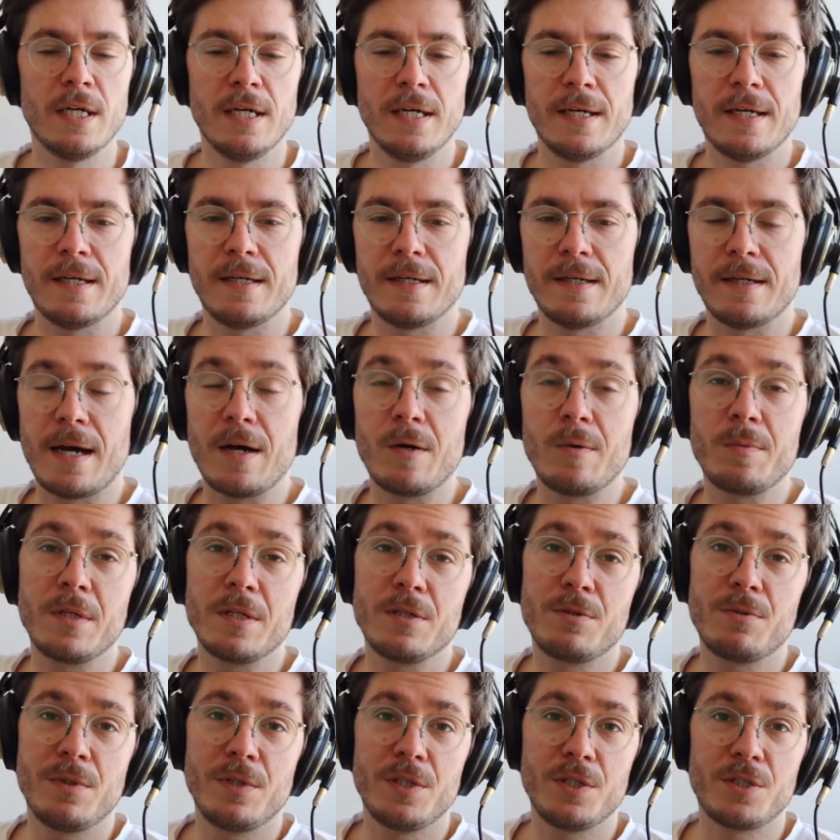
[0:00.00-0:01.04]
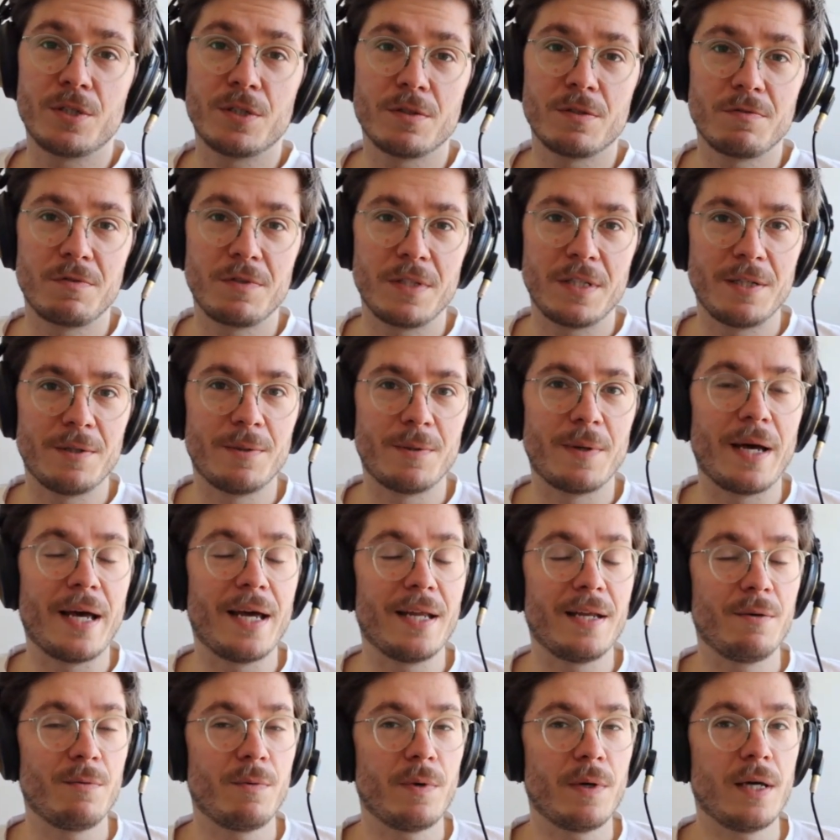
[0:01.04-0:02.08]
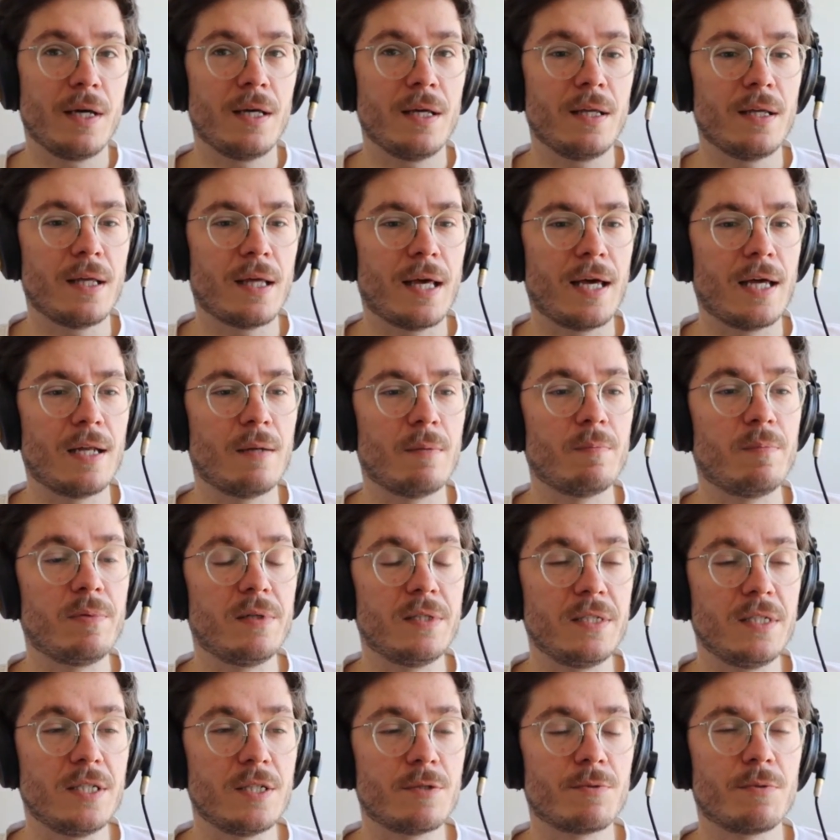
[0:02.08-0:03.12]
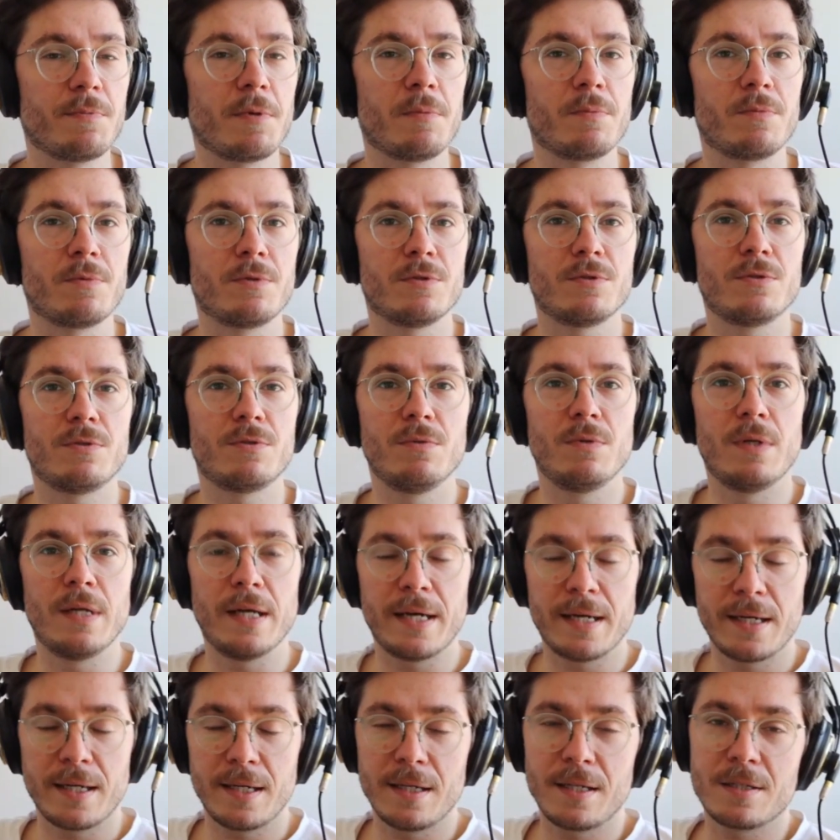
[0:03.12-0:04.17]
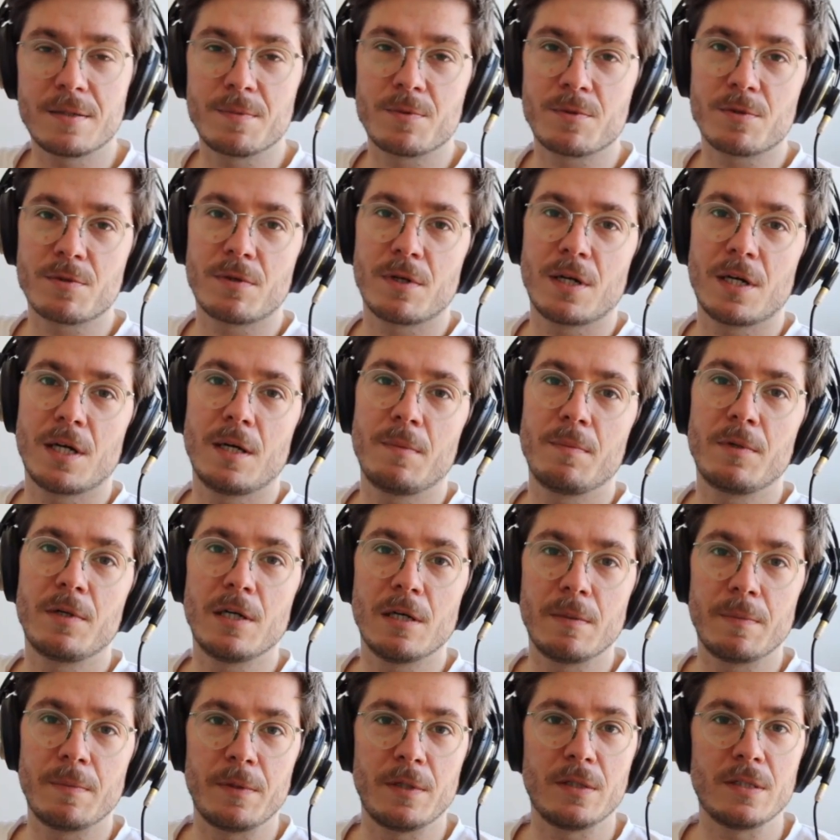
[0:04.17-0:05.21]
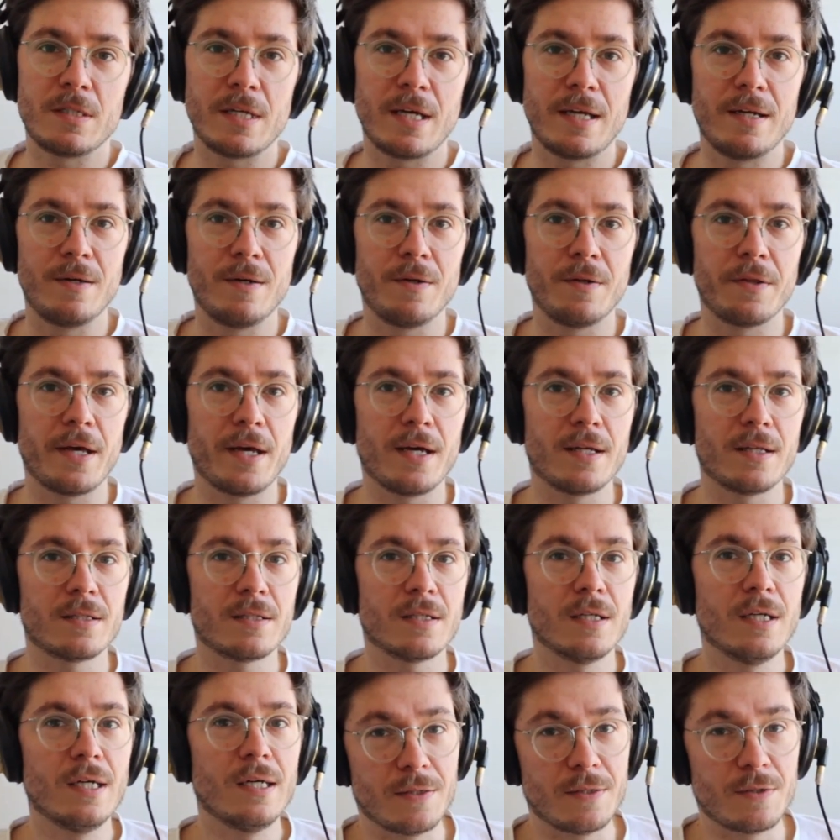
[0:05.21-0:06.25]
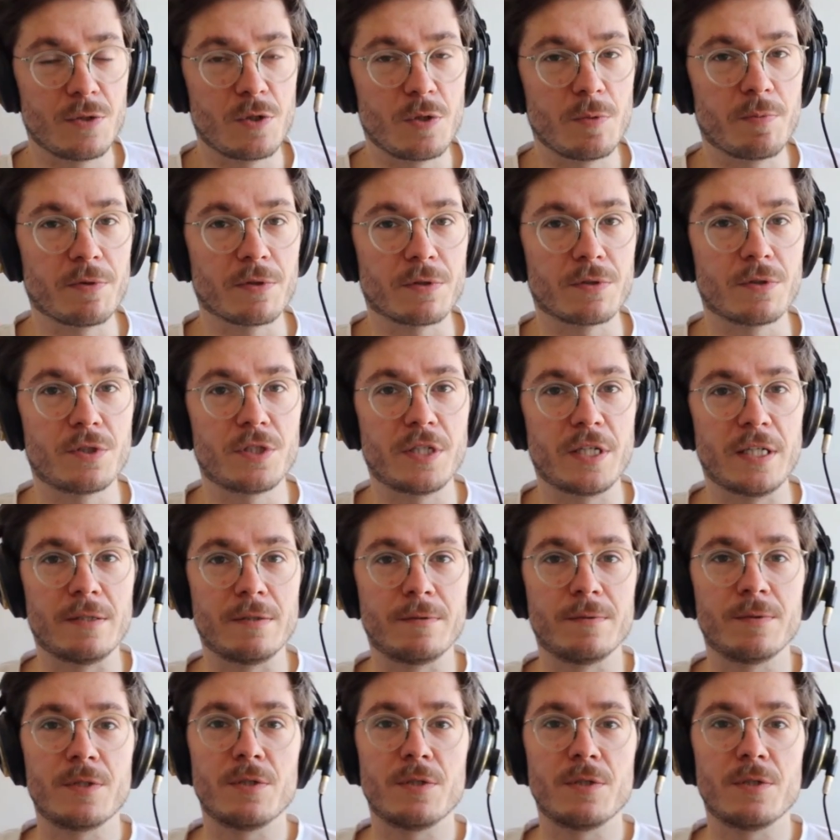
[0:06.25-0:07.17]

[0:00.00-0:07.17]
I hope that you'll enjoy the video anyway, and please remember to like, subscribe, comment, and all that to support the channel.